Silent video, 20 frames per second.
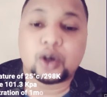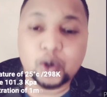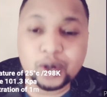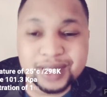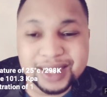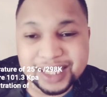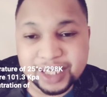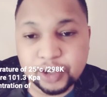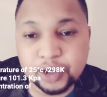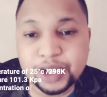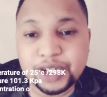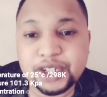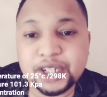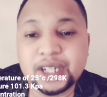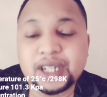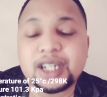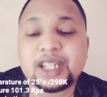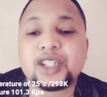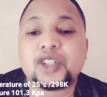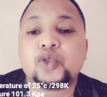the
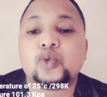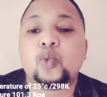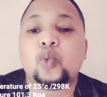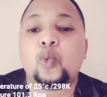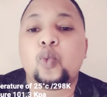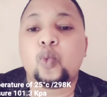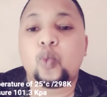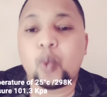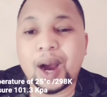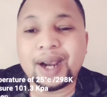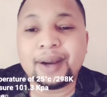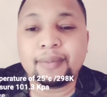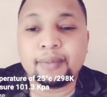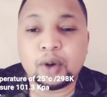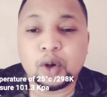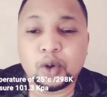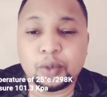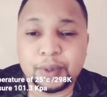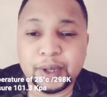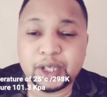concentration is 1
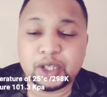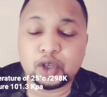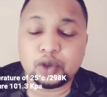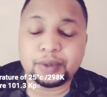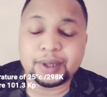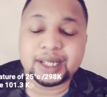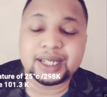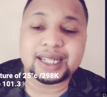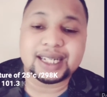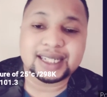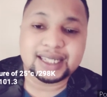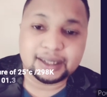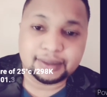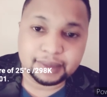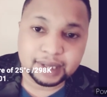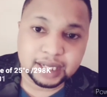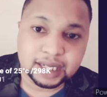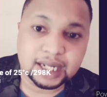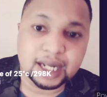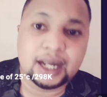mole per cubic
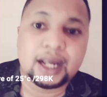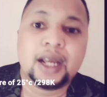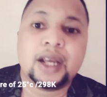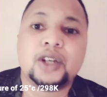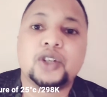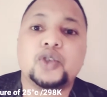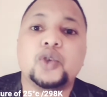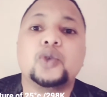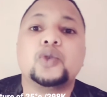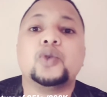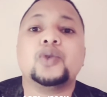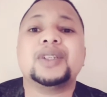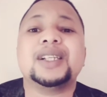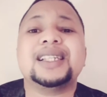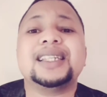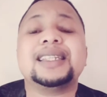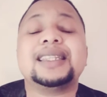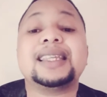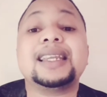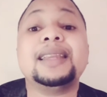decimeter. So those
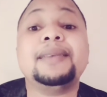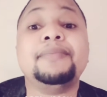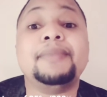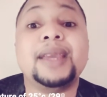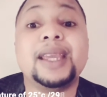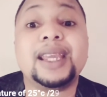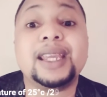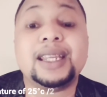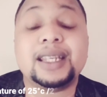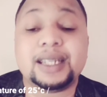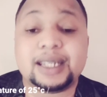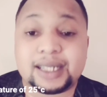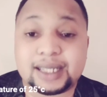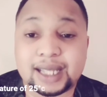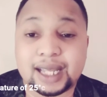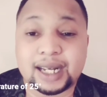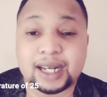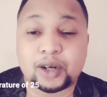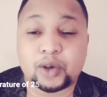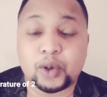are the three main
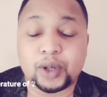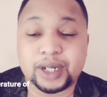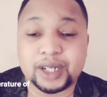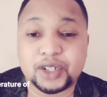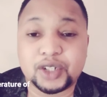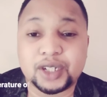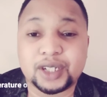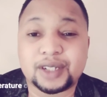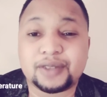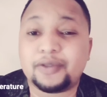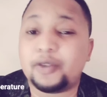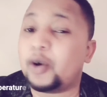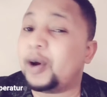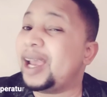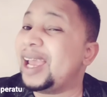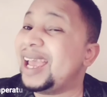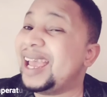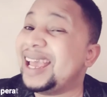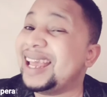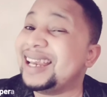standard conditions
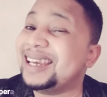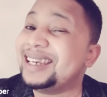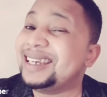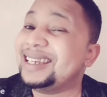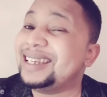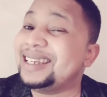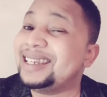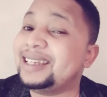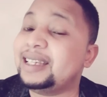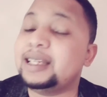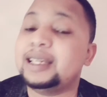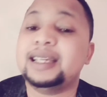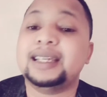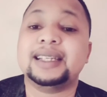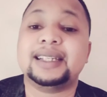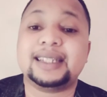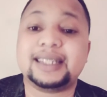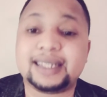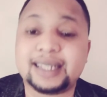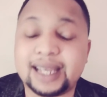for any
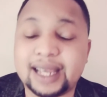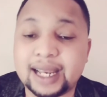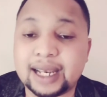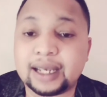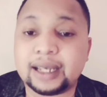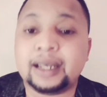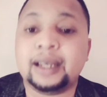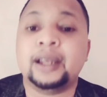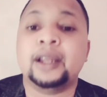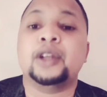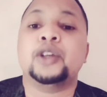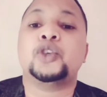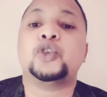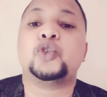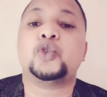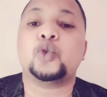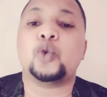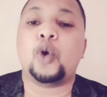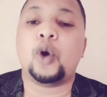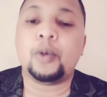cell
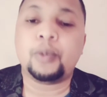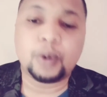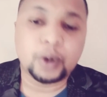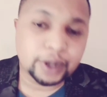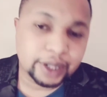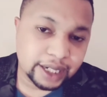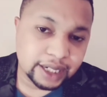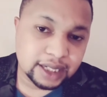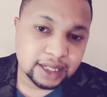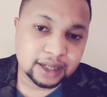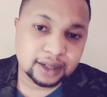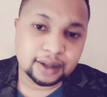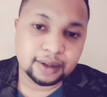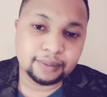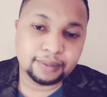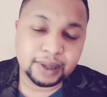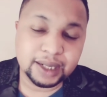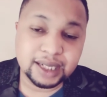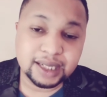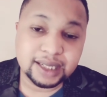to operate.
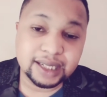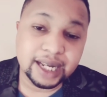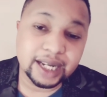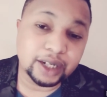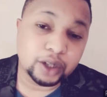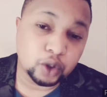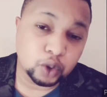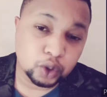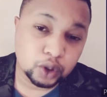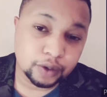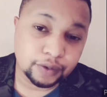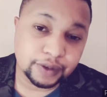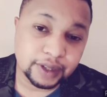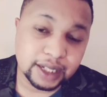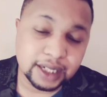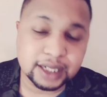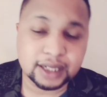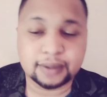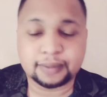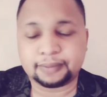Please take note of
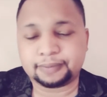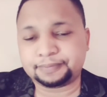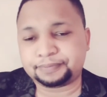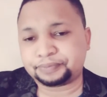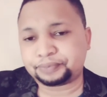that.